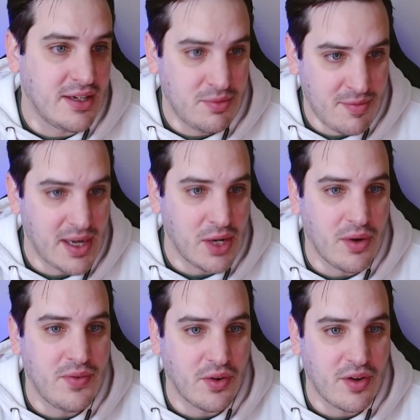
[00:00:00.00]
spending 1
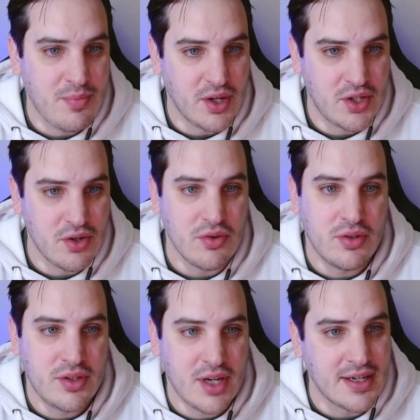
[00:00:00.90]
focus point to
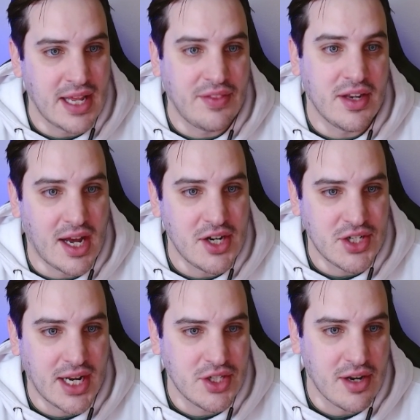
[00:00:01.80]
take the dodge
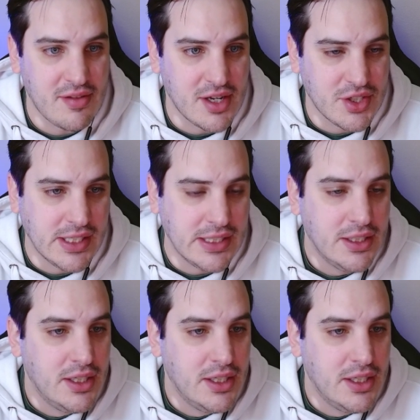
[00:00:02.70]
action, essentially.